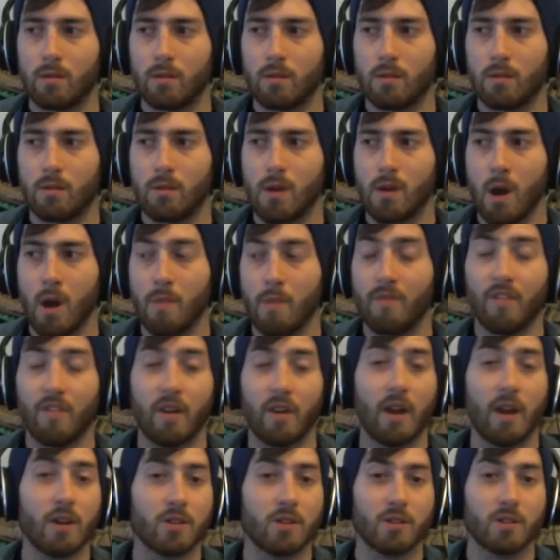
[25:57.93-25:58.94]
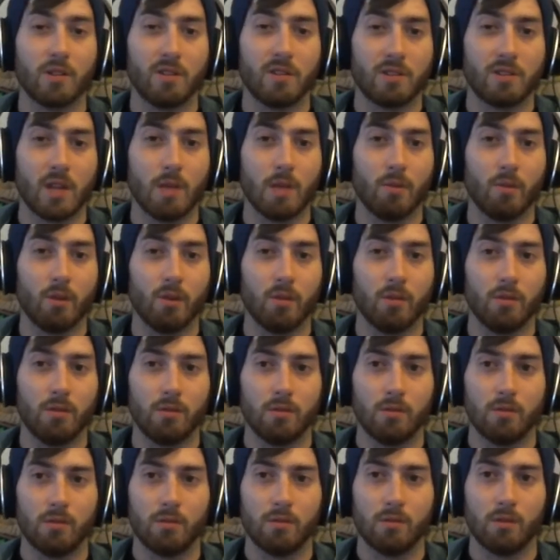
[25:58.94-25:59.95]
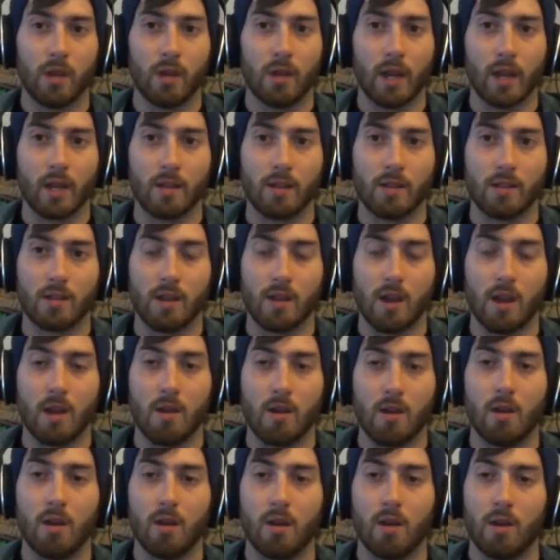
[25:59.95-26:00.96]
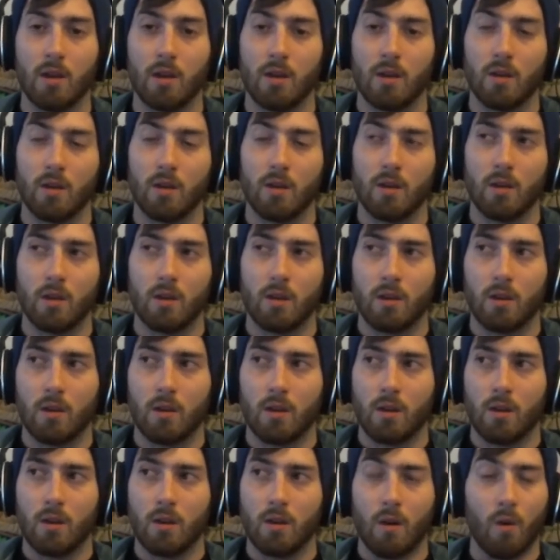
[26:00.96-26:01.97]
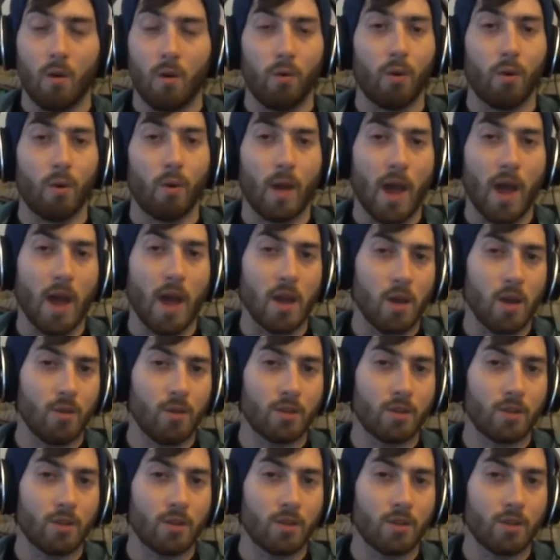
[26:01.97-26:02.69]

I'm financially stable. I can say, although I hate using